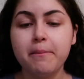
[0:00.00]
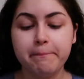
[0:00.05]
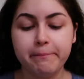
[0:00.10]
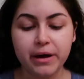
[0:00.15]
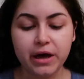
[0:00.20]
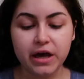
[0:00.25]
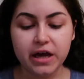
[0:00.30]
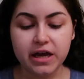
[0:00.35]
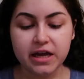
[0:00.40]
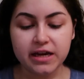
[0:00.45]

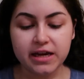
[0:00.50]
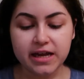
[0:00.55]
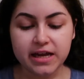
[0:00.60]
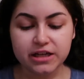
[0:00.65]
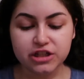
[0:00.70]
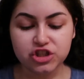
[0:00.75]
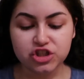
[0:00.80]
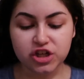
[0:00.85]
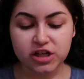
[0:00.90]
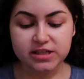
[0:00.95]
but
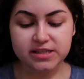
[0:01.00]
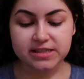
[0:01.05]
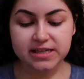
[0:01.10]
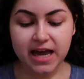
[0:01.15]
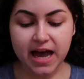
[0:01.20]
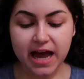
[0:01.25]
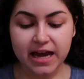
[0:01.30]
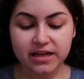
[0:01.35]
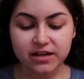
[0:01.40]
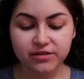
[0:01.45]
it just
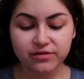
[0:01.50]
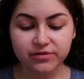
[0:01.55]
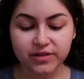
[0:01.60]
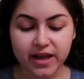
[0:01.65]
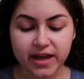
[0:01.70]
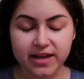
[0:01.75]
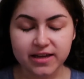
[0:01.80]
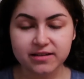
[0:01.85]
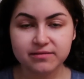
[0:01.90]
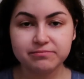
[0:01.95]
kind of
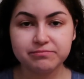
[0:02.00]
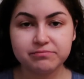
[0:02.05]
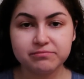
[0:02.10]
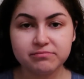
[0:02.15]
like